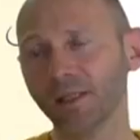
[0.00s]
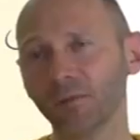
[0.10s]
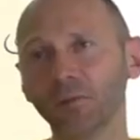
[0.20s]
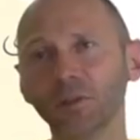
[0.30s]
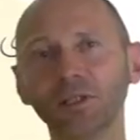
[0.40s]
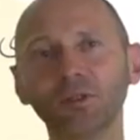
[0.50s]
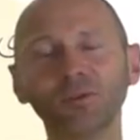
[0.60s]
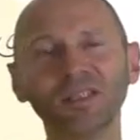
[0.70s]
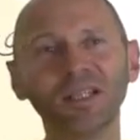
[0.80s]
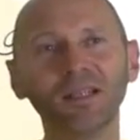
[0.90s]
say, funny
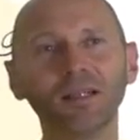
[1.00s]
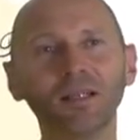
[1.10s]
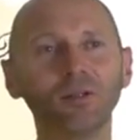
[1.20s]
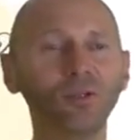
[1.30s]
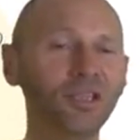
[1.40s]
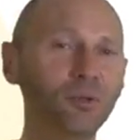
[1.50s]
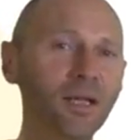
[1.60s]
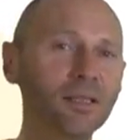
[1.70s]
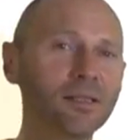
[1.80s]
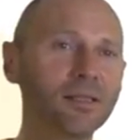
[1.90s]
to say that the
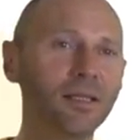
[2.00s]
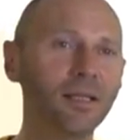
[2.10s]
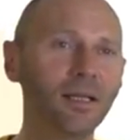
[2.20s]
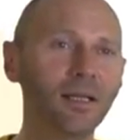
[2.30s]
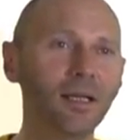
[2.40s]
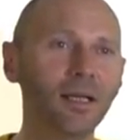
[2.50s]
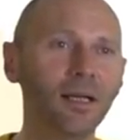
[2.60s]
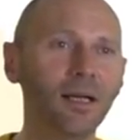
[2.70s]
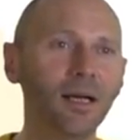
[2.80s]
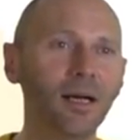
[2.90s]
T-Rex
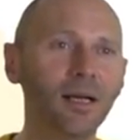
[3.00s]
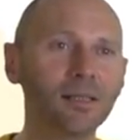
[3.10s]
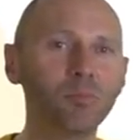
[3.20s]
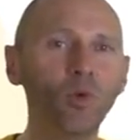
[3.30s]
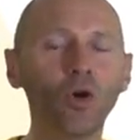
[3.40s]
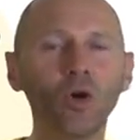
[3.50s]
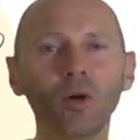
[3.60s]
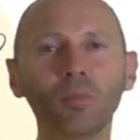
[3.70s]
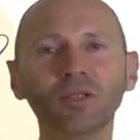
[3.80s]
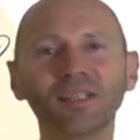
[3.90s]
has more
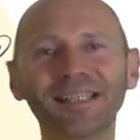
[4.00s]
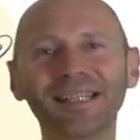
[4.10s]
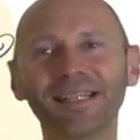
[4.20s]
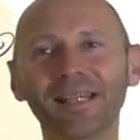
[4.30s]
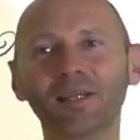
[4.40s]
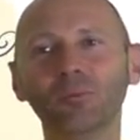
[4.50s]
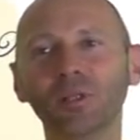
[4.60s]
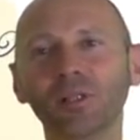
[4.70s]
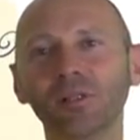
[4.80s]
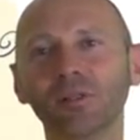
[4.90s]
common DNA
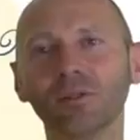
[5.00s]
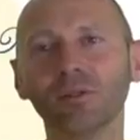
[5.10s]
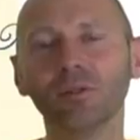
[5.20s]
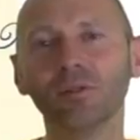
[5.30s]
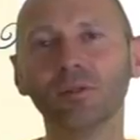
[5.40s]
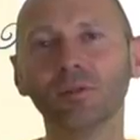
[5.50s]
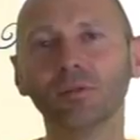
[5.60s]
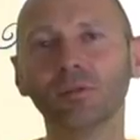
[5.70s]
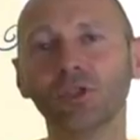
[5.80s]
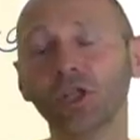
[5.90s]
with a
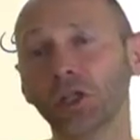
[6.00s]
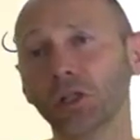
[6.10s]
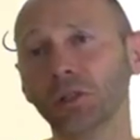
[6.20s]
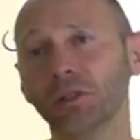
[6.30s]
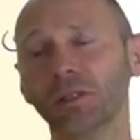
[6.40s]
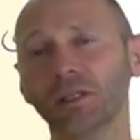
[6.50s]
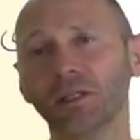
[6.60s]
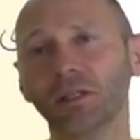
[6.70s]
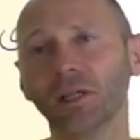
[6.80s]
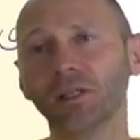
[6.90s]
chicken
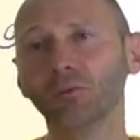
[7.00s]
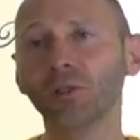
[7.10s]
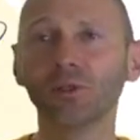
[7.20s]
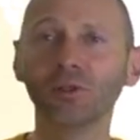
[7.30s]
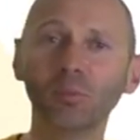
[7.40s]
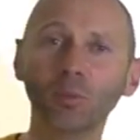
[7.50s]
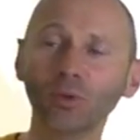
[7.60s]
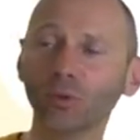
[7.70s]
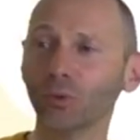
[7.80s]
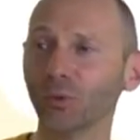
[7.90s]
than with a
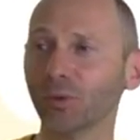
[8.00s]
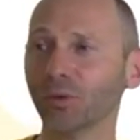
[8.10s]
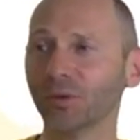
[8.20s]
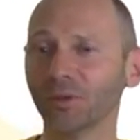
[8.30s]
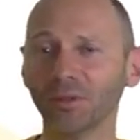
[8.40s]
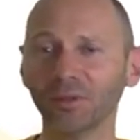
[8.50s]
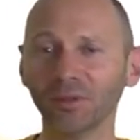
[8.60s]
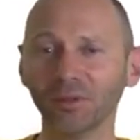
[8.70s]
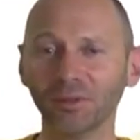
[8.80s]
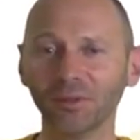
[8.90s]
Diplodocus,
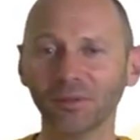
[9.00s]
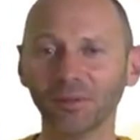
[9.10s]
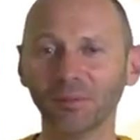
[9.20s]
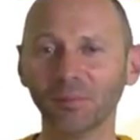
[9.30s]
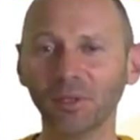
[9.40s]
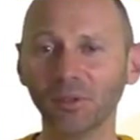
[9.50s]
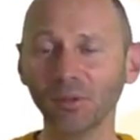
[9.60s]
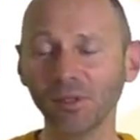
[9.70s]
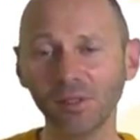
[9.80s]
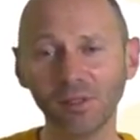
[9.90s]

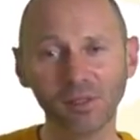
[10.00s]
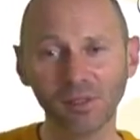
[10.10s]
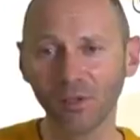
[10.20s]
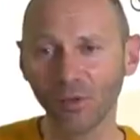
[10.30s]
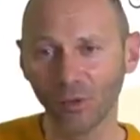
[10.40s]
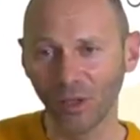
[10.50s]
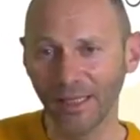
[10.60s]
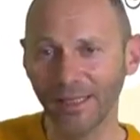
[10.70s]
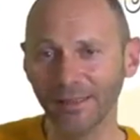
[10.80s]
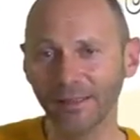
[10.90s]
because it's another
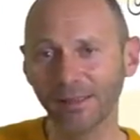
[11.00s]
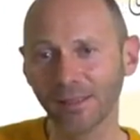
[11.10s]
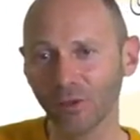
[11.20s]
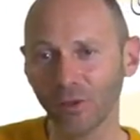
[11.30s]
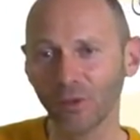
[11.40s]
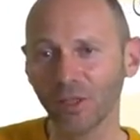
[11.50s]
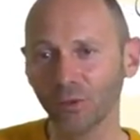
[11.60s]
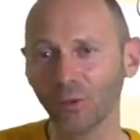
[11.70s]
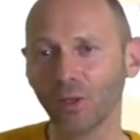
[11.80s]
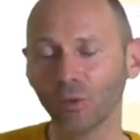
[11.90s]
clade, it's another
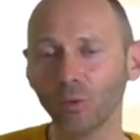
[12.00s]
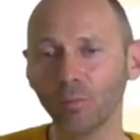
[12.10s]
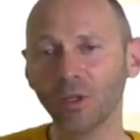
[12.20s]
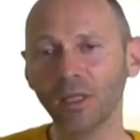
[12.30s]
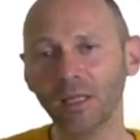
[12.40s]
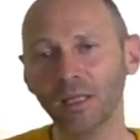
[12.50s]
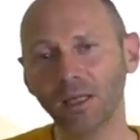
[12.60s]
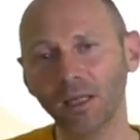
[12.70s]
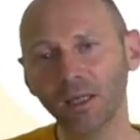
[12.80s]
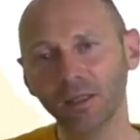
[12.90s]
natural group,
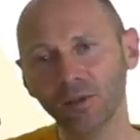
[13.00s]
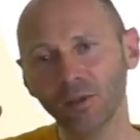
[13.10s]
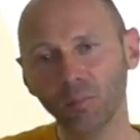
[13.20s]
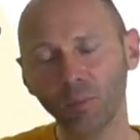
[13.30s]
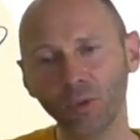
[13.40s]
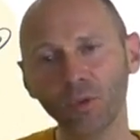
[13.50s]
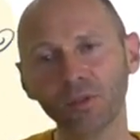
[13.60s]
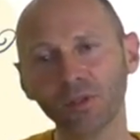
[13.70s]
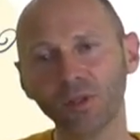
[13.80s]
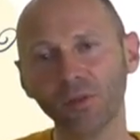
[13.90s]
and
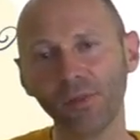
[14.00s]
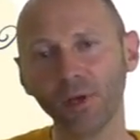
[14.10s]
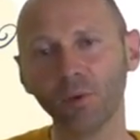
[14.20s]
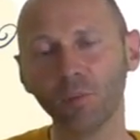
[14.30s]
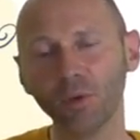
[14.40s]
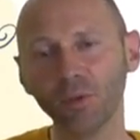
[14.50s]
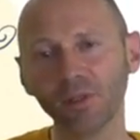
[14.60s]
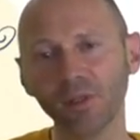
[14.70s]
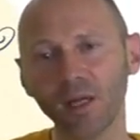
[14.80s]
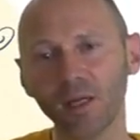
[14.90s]
birds and
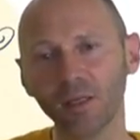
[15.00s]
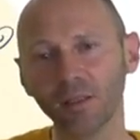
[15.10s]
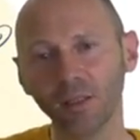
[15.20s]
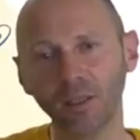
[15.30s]
theropods are,